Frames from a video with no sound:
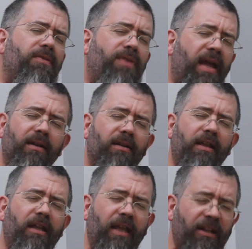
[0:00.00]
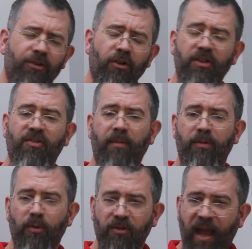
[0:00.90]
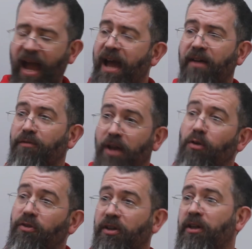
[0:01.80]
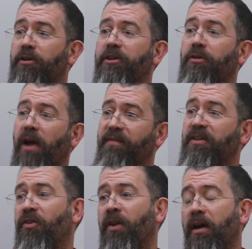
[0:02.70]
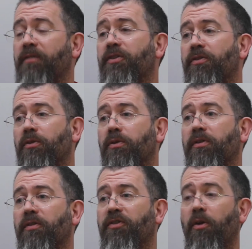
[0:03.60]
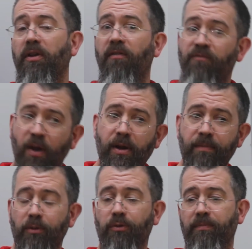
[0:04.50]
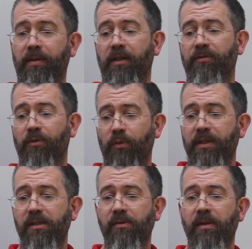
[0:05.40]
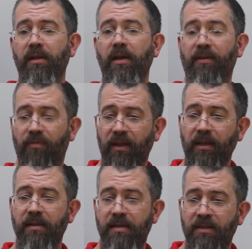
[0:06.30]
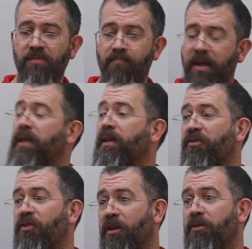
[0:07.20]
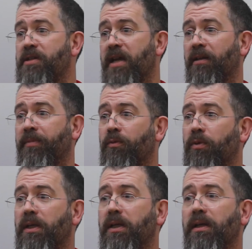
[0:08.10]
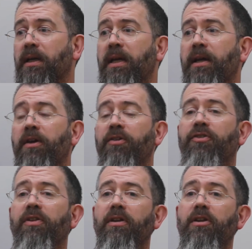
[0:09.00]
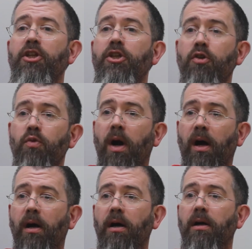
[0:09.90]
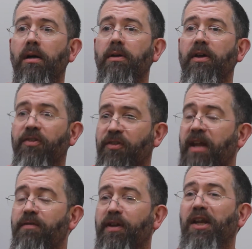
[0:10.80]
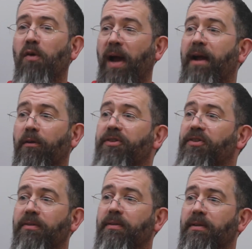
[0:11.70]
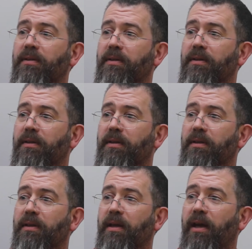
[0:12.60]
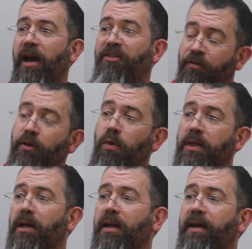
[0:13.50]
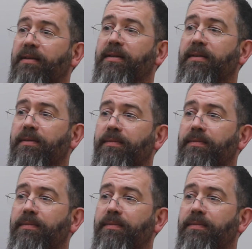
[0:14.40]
Then it's not acceptable to have no security or have it as an afterthought. So a very important part of what we're doing, I think, is making that security element work so that you are as safe in your house as if you weren't connected.